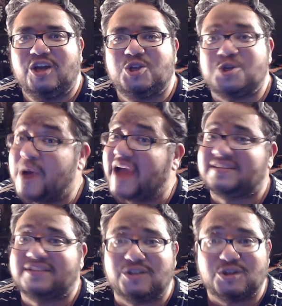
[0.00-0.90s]
Drax
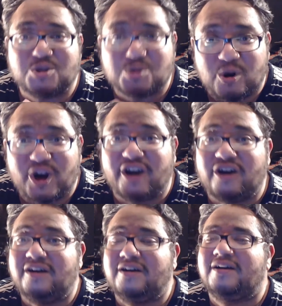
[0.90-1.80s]
the Destroyer,